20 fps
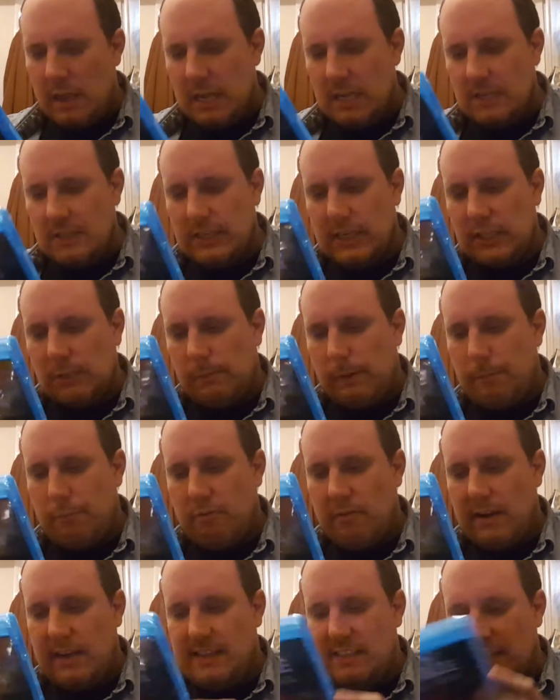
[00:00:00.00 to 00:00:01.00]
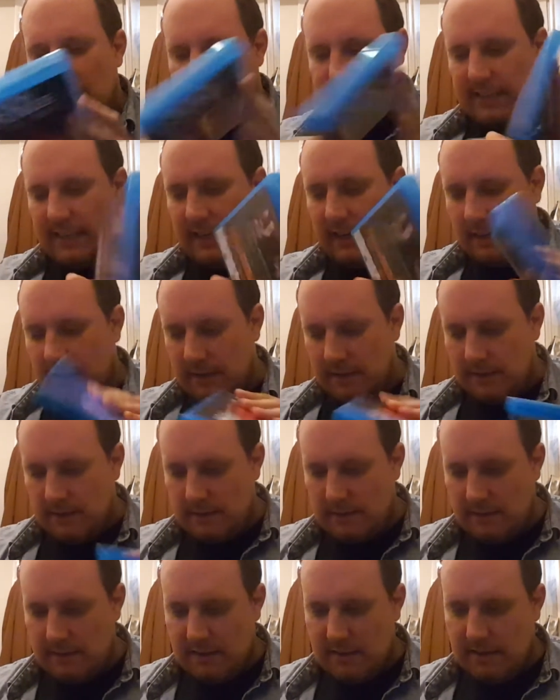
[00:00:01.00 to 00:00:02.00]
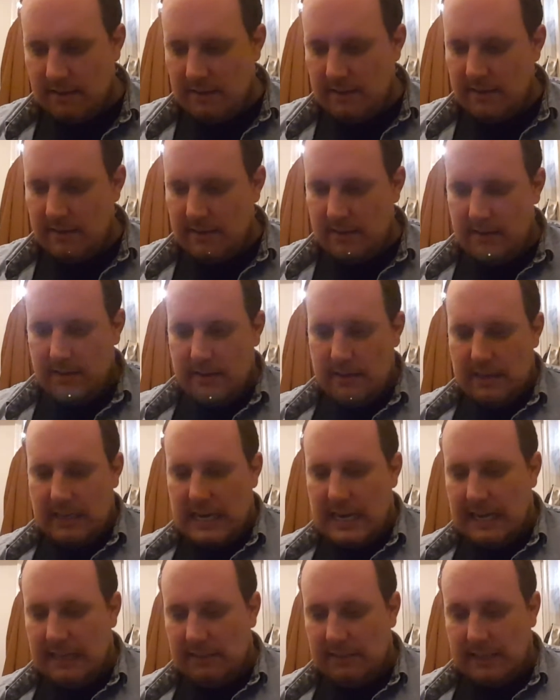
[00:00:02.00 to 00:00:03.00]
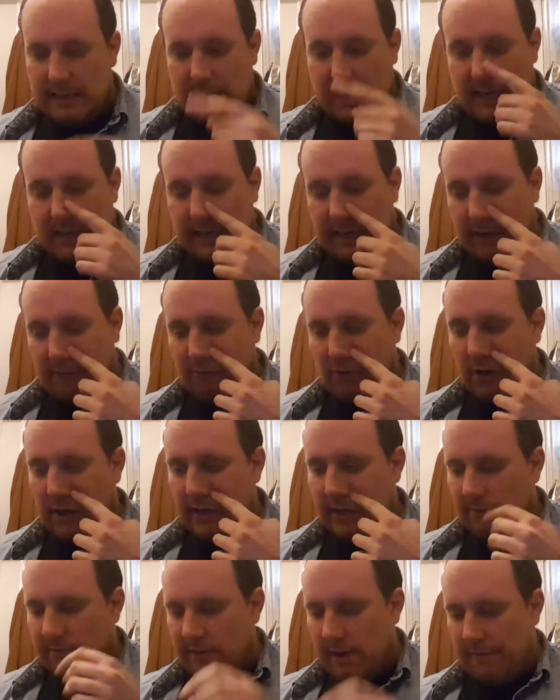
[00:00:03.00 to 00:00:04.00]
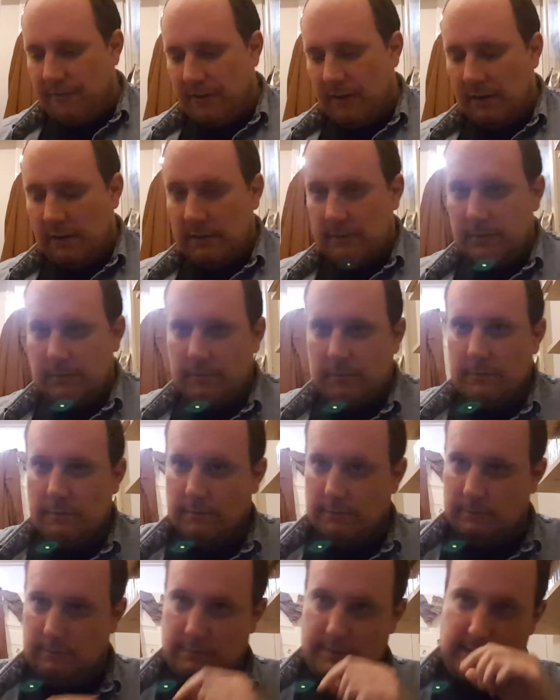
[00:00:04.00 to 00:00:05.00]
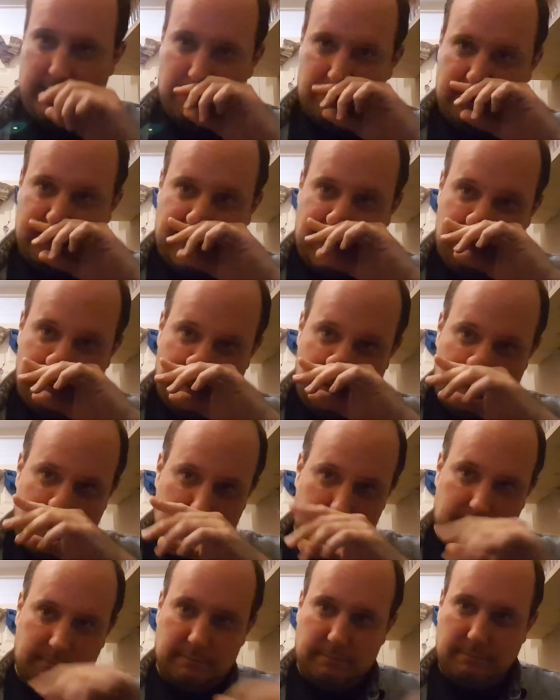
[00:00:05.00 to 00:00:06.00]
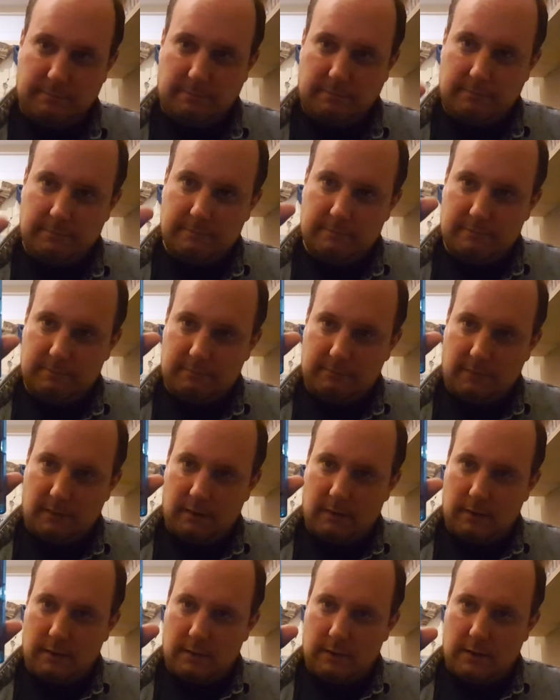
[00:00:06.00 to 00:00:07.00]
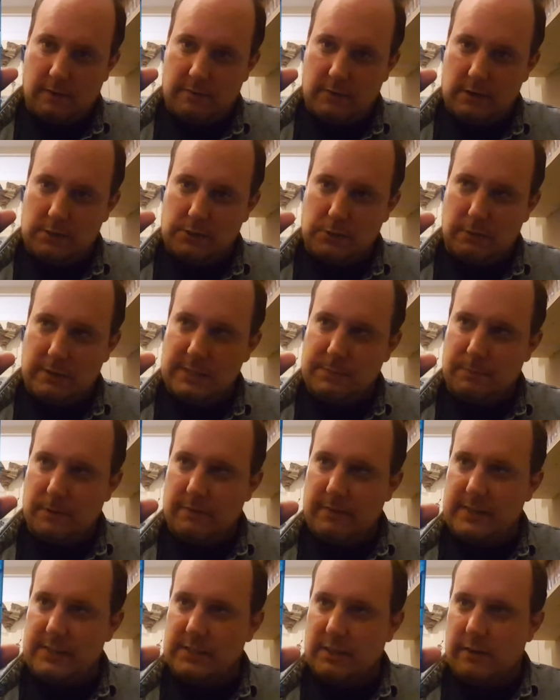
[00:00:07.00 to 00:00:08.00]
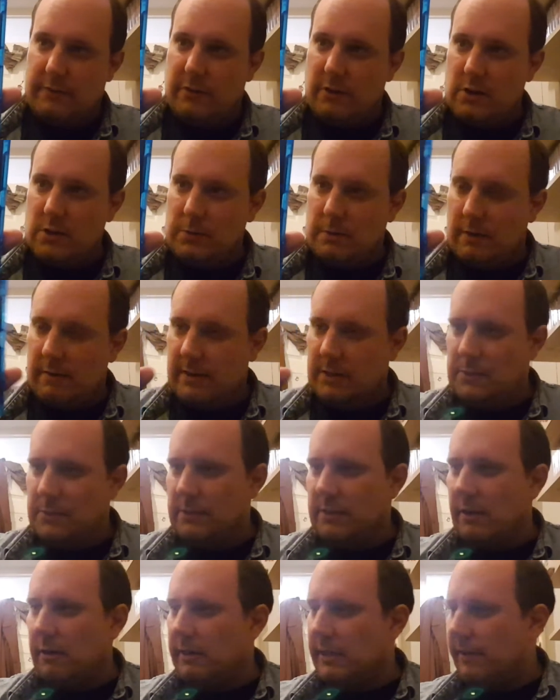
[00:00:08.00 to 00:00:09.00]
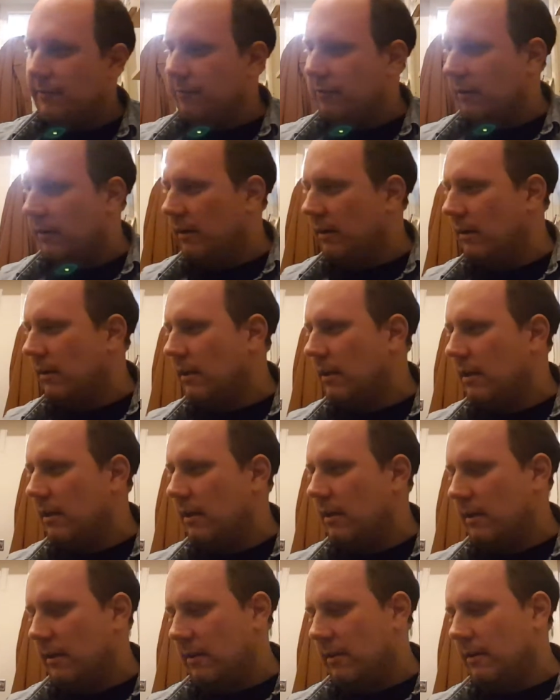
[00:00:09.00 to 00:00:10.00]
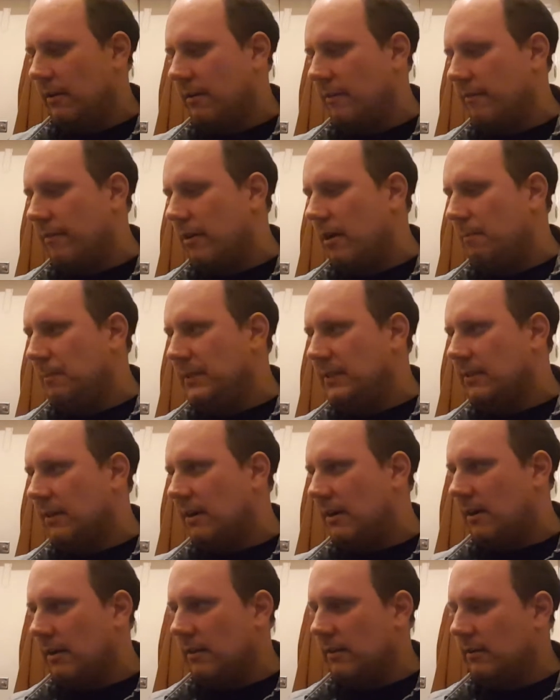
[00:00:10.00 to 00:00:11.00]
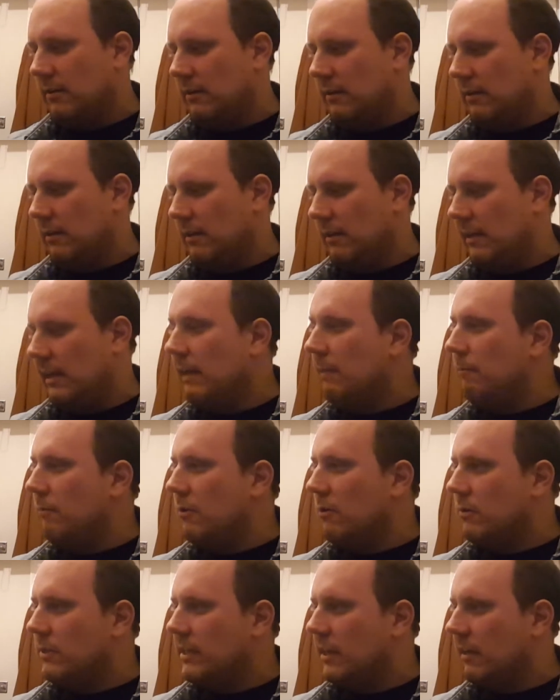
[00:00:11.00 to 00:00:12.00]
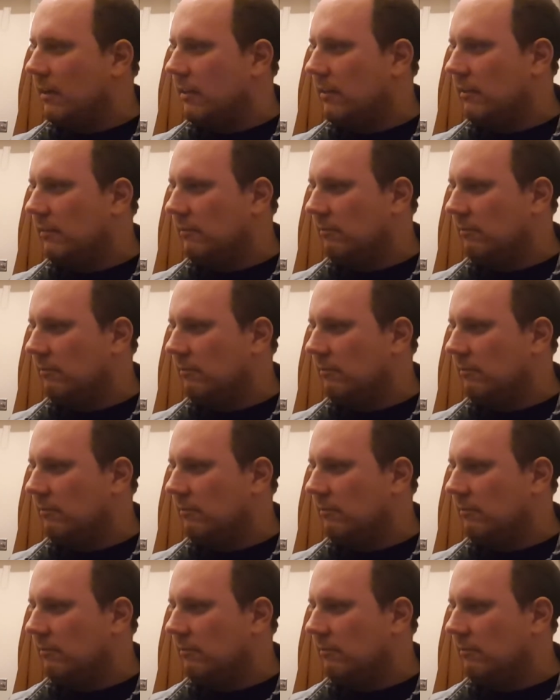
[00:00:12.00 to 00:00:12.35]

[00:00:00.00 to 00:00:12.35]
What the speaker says: So that should be pretty snazzy. And Nick Rynden Refn, Neon Demon. I've liked all his movies so far as well, and this was no different. Very bizarre, hypnotic,